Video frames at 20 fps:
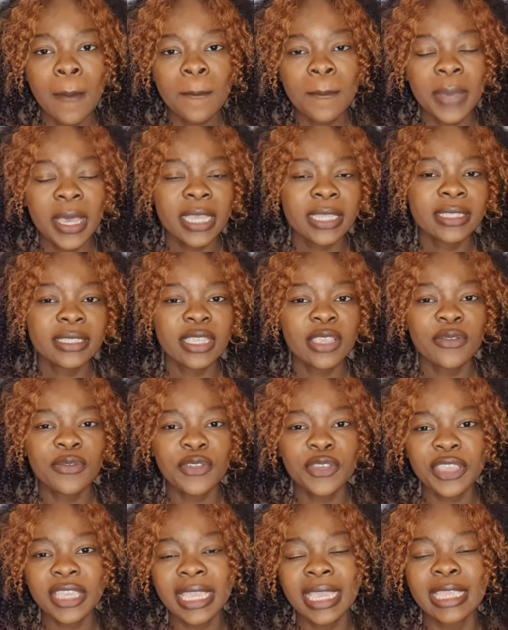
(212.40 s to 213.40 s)
but if
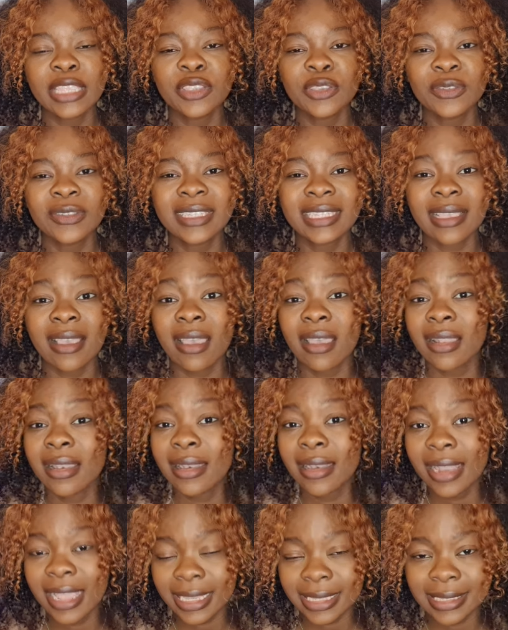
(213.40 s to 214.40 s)
you can use
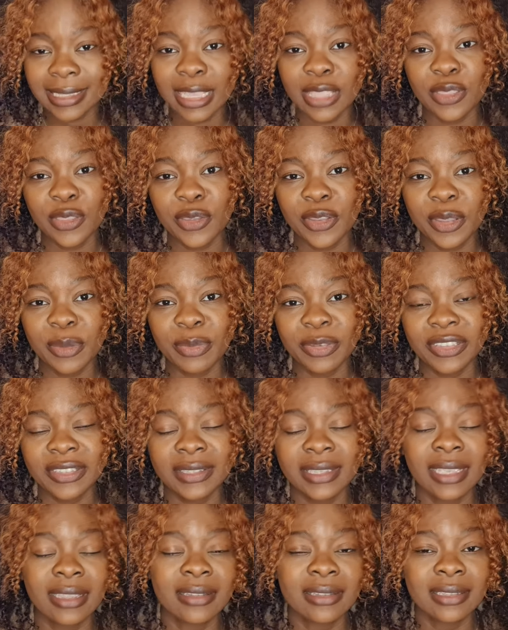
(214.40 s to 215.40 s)
less than
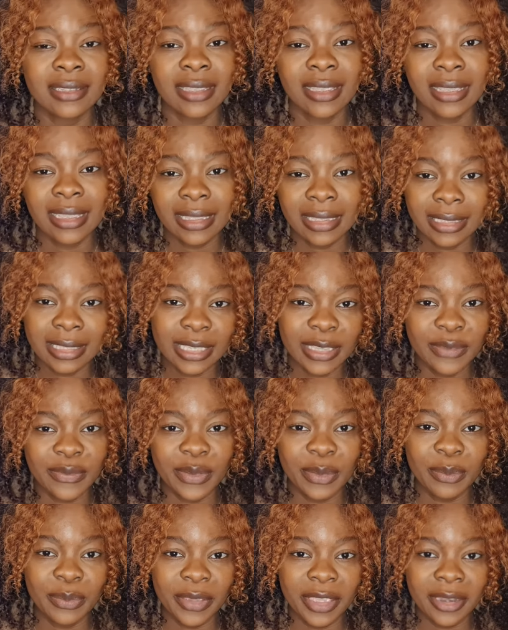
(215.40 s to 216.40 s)
30%, it's
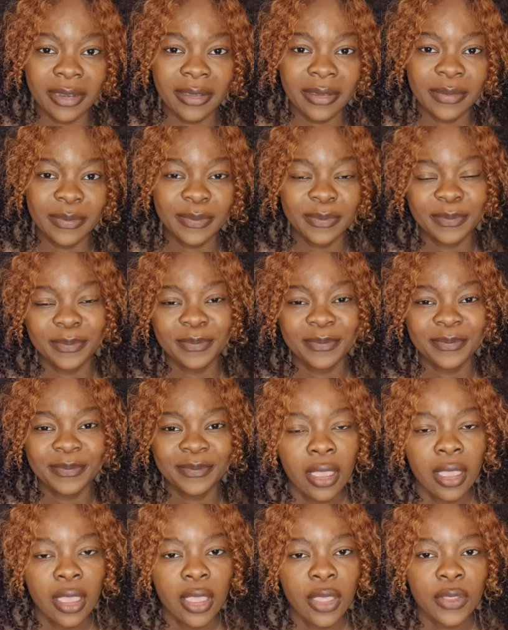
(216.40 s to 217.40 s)
even better.
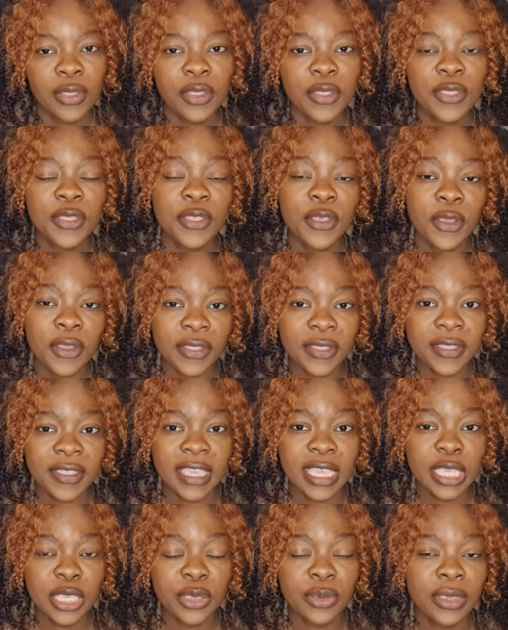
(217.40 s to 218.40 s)
The third
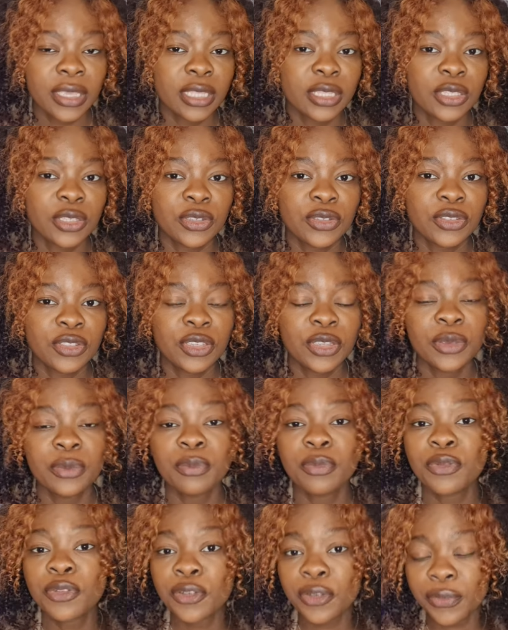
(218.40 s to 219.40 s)
thing you can do to
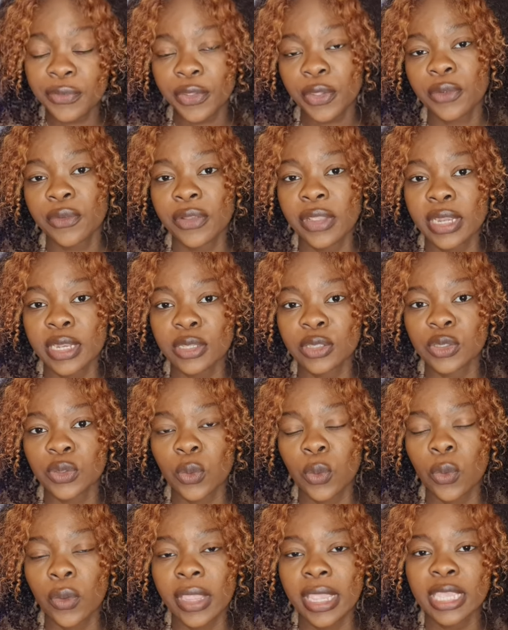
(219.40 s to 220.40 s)
improve your credit
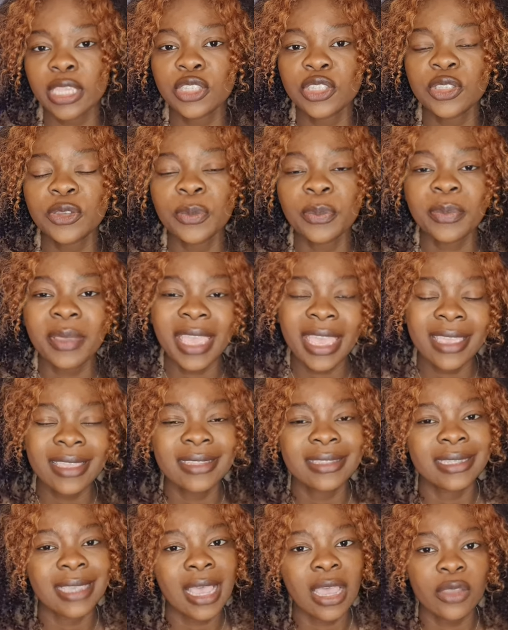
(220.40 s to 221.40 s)
score is to pay
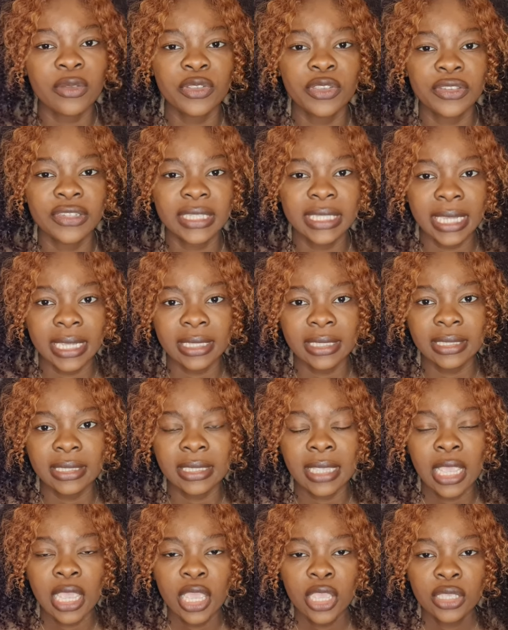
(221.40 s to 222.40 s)
down your debt
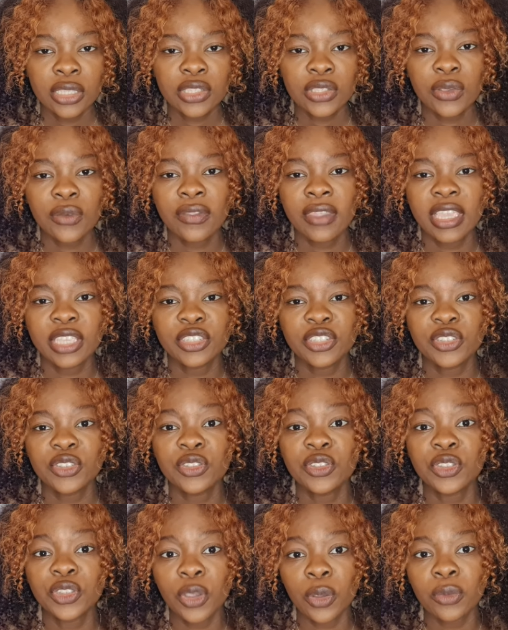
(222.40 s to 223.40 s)
so that you
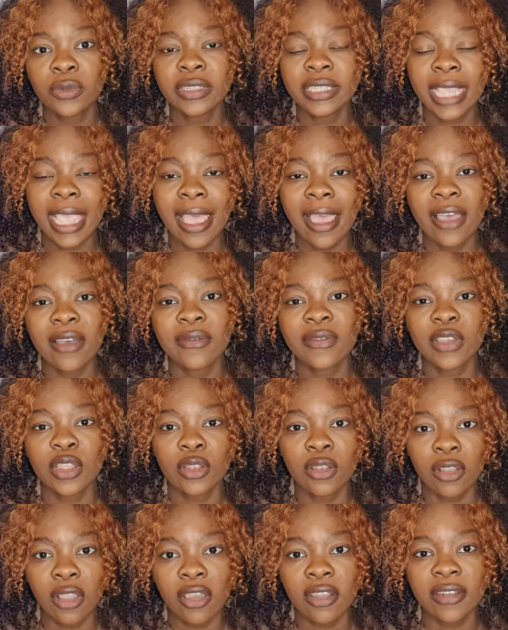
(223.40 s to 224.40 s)
don't have a
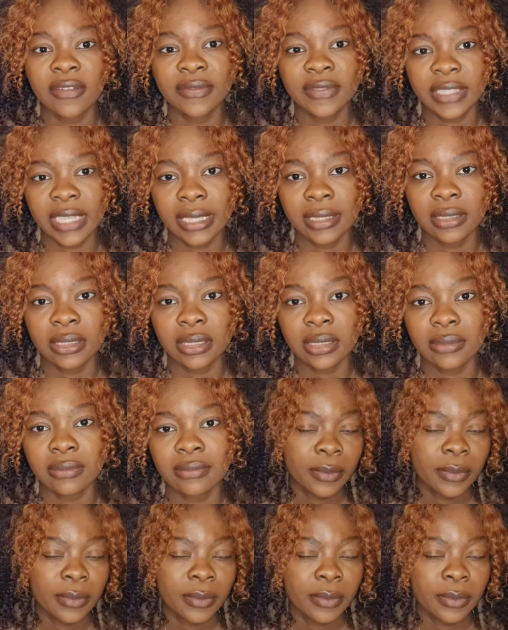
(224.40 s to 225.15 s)
lot of debt.